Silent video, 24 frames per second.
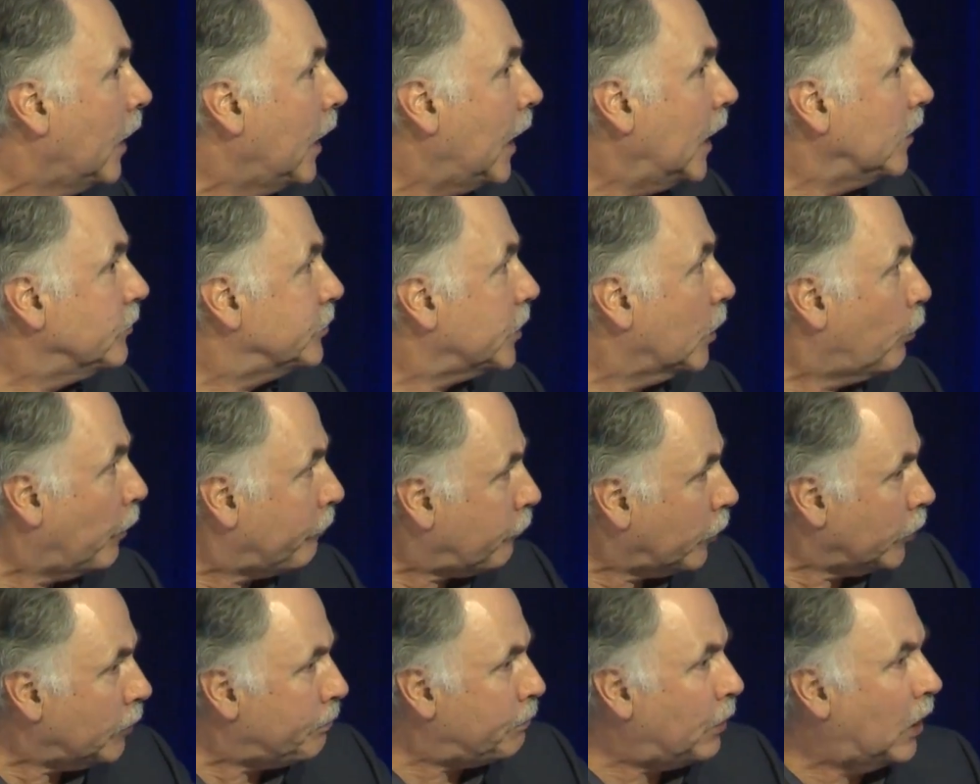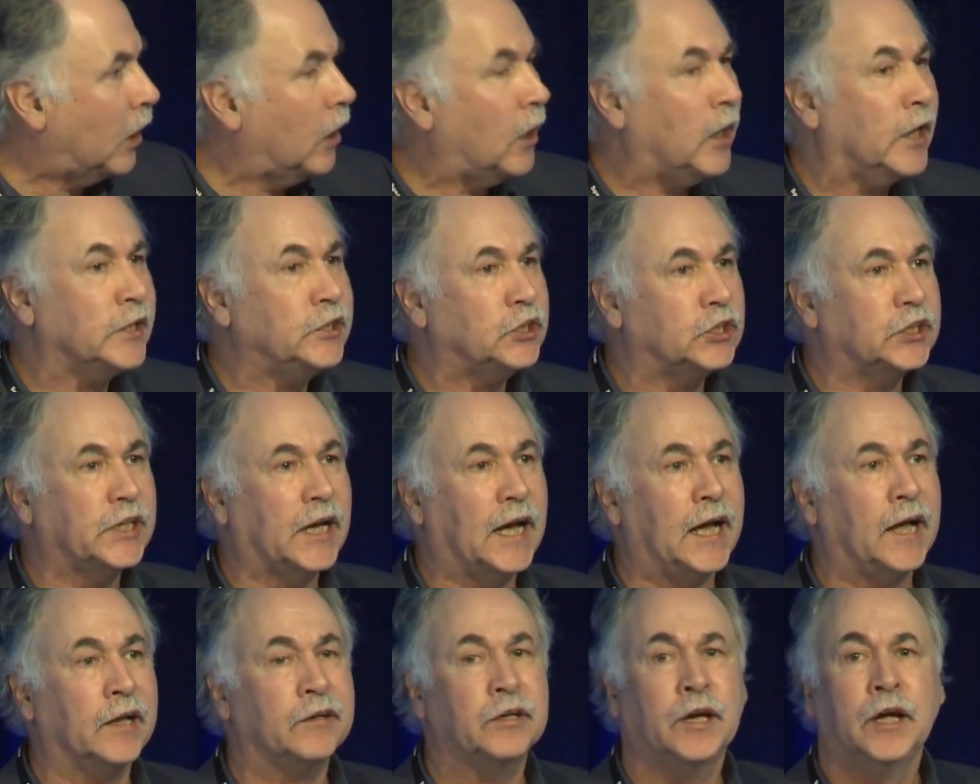And so we've got a pie
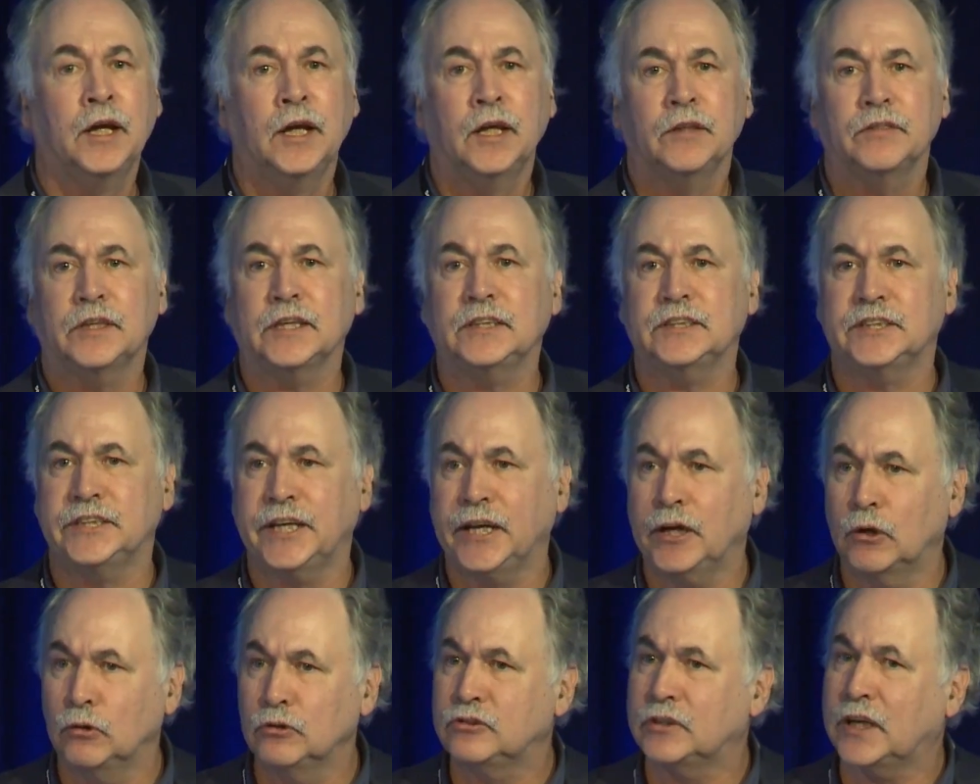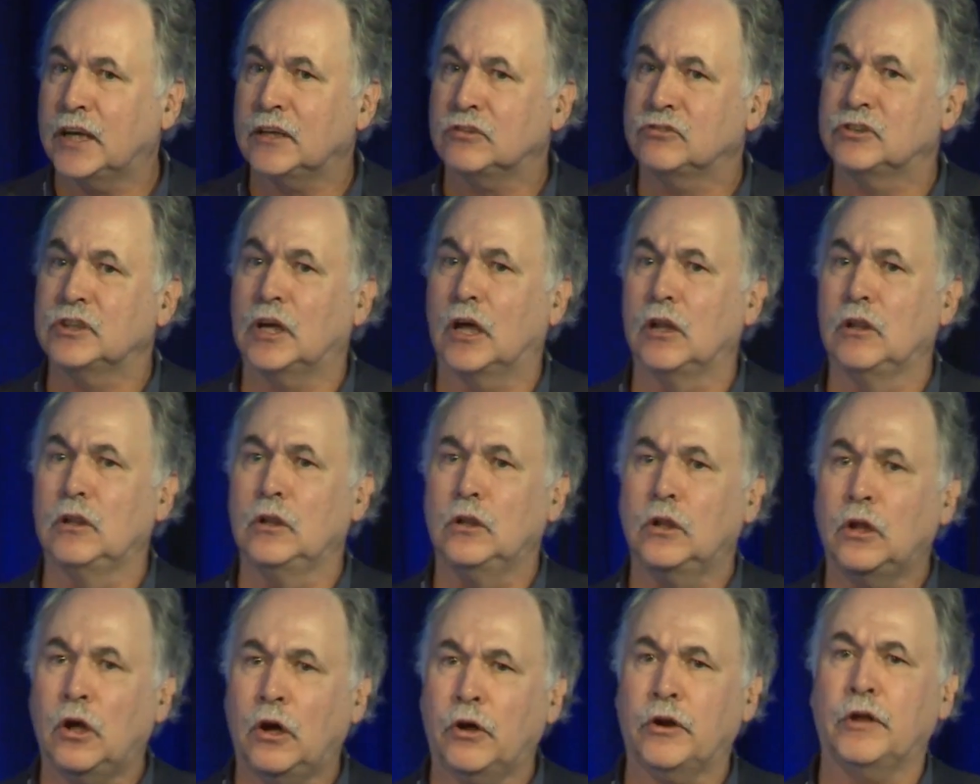chart that tells us a
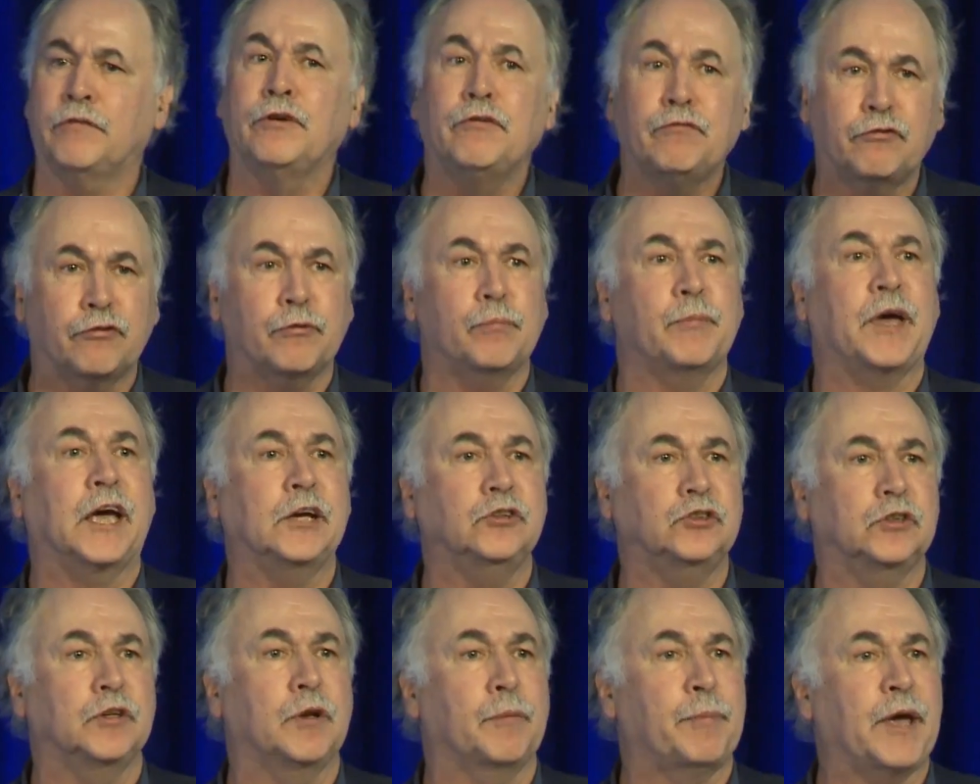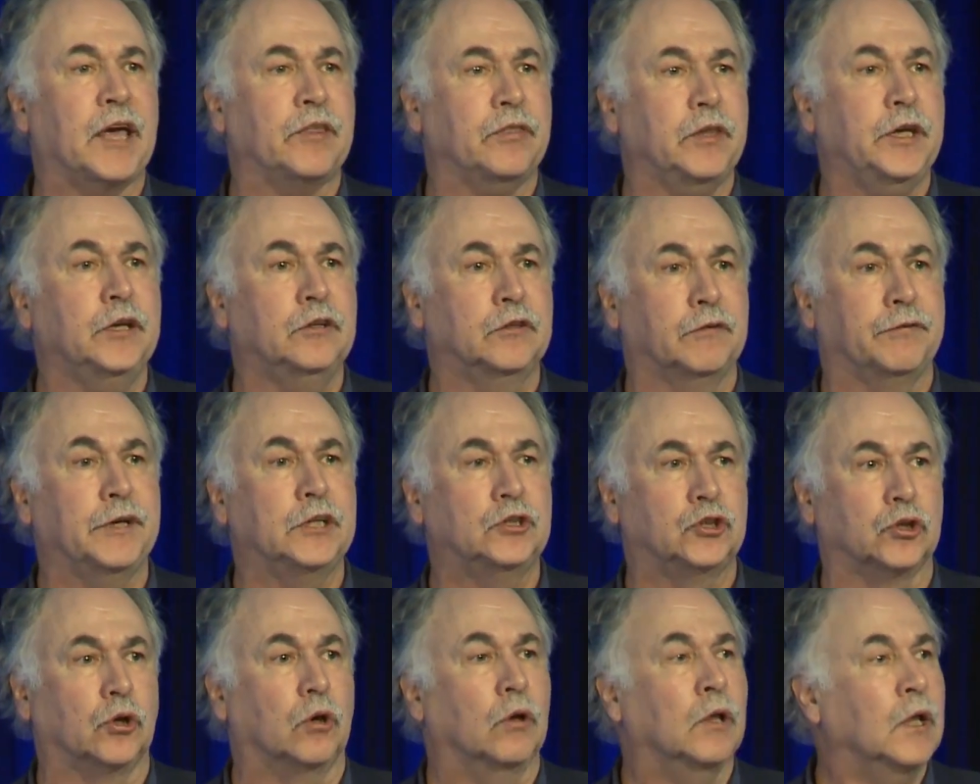lot of information about the
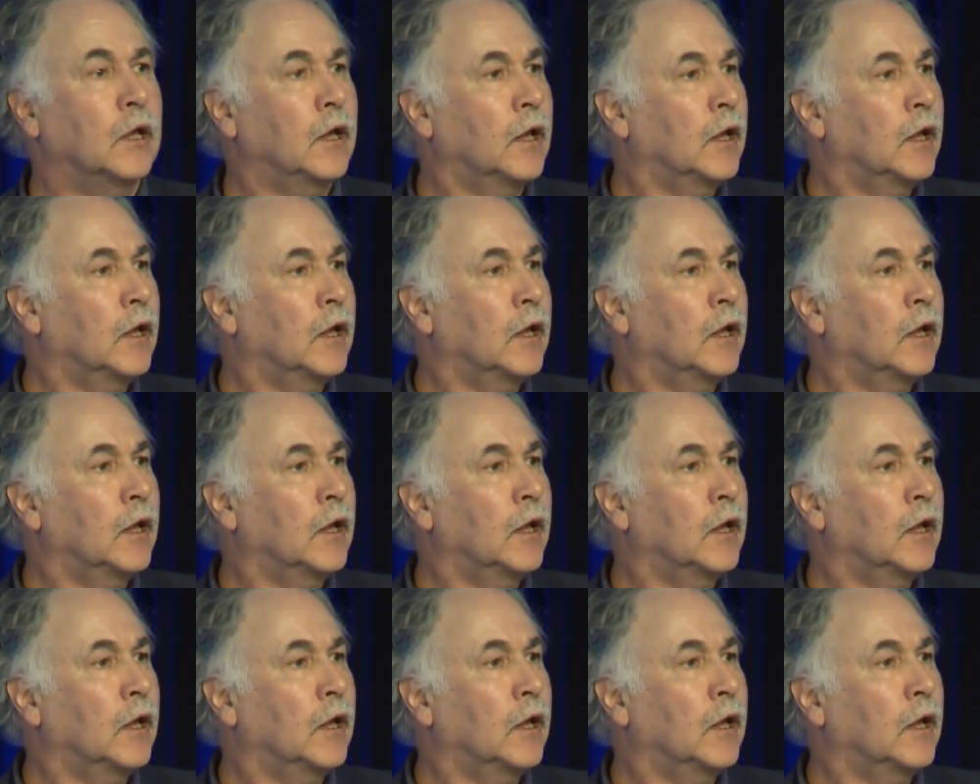individual.